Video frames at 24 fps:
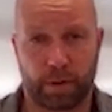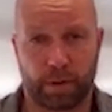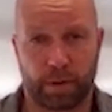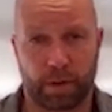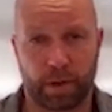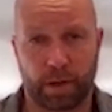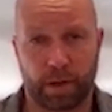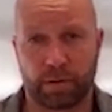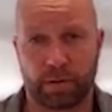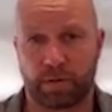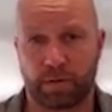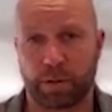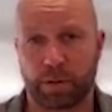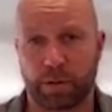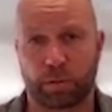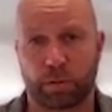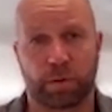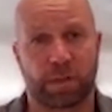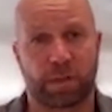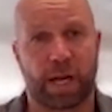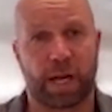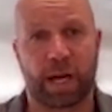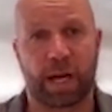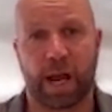individual
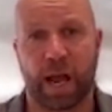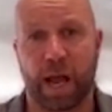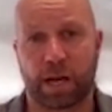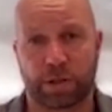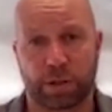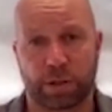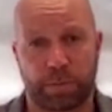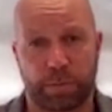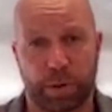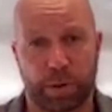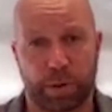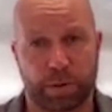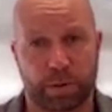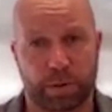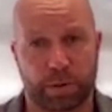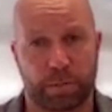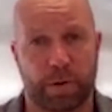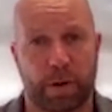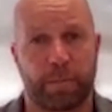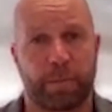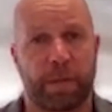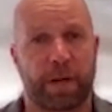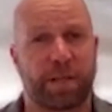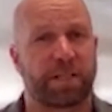data attributes
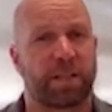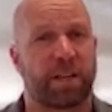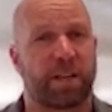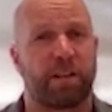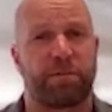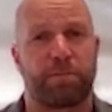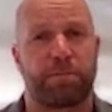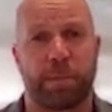about myself,